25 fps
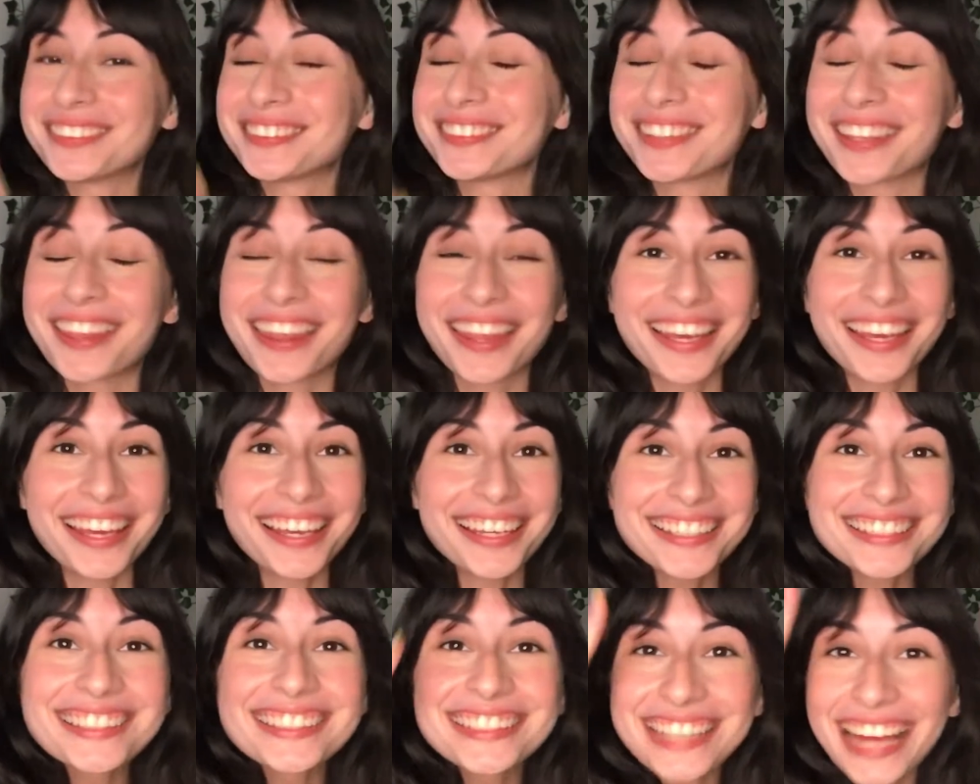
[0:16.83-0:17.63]

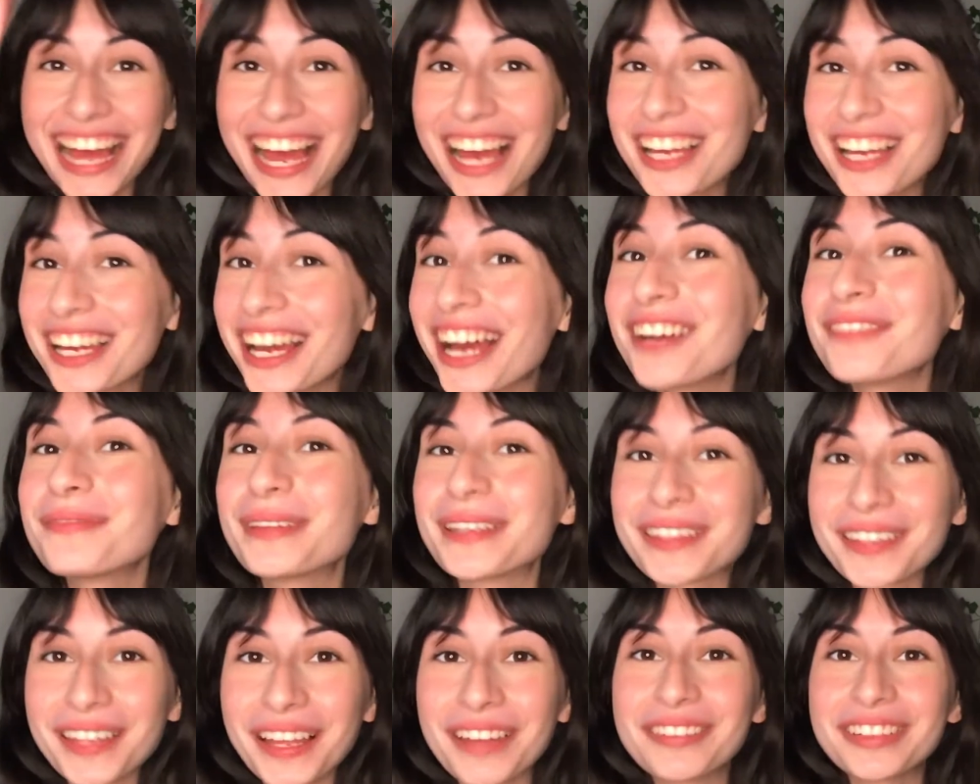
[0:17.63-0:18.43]
I have
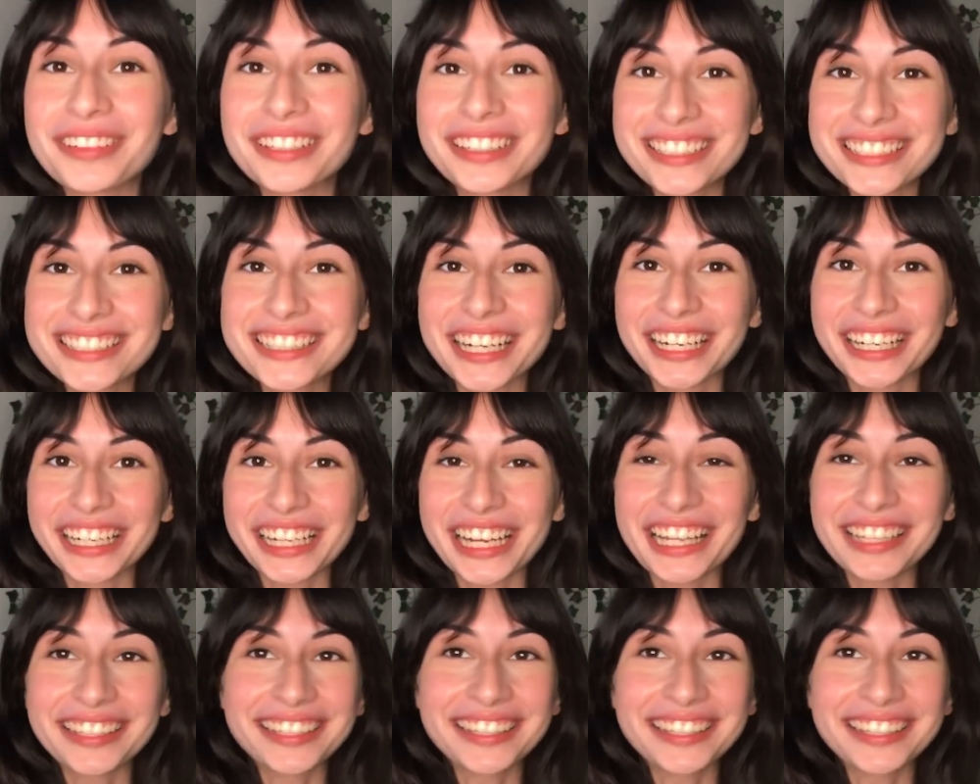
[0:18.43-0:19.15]
been loving this haircut